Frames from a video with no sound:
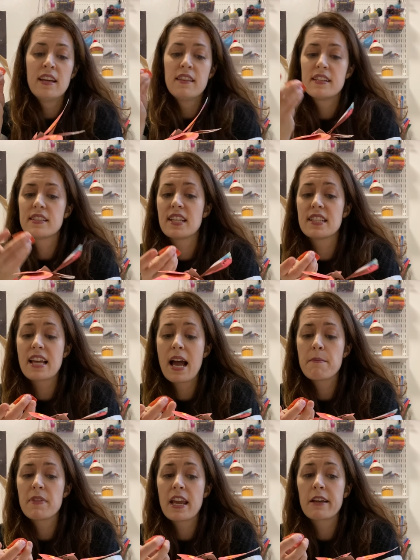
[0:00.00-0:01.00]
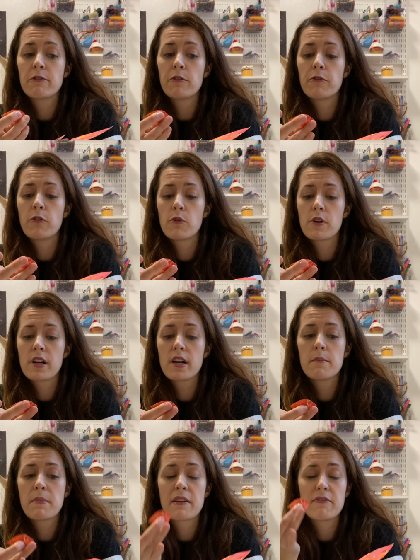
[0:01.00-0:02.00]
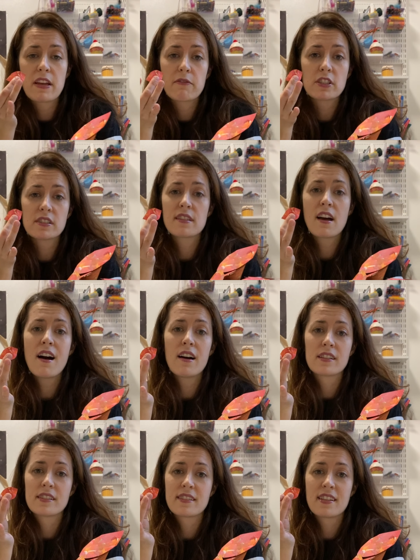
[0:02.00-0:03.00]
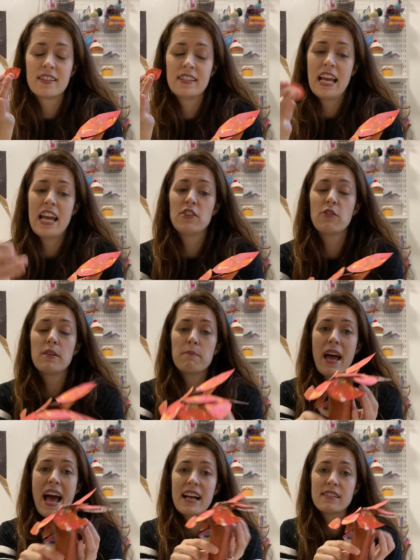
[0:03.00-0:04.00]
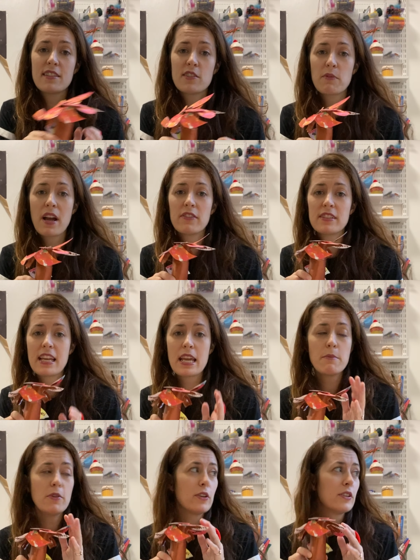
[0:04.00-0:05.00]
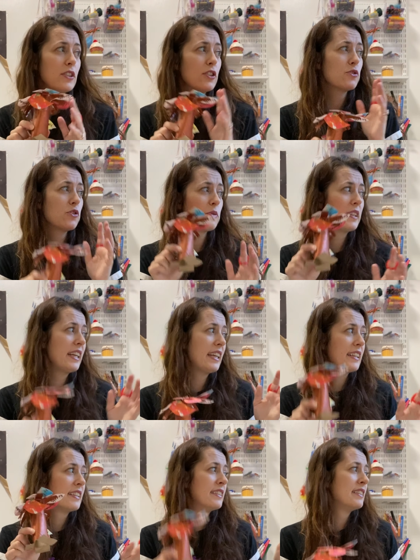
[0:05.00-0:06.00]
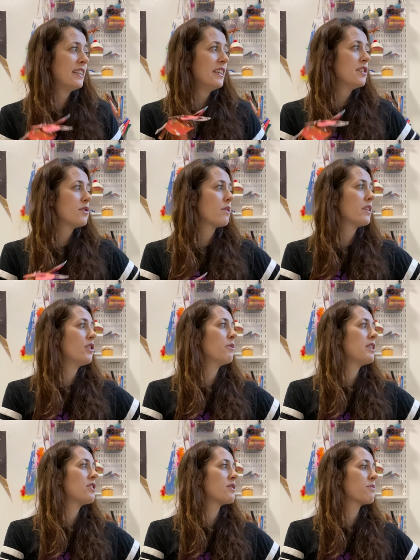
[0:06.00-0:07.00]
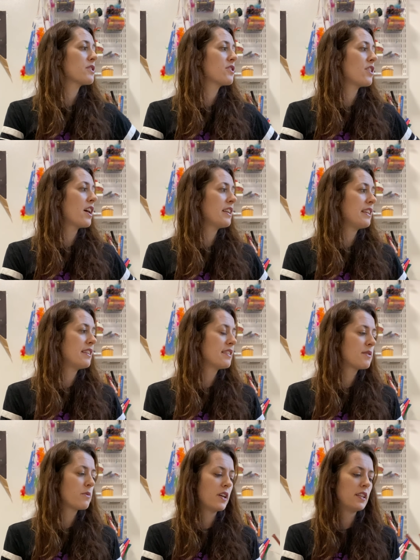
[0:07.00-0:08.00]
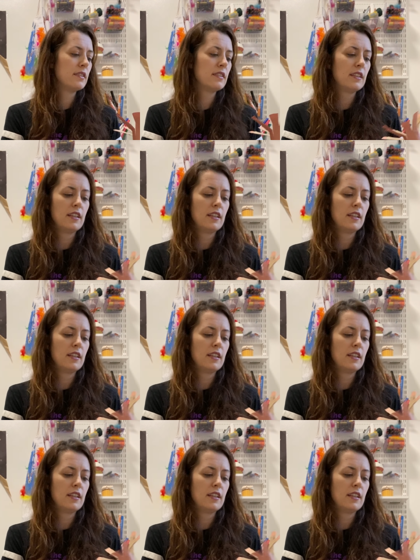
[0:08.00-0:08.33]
this says, I'm thankful for my favorite songs. And you can pass this around the table, your tree. So I know we just were starting this one,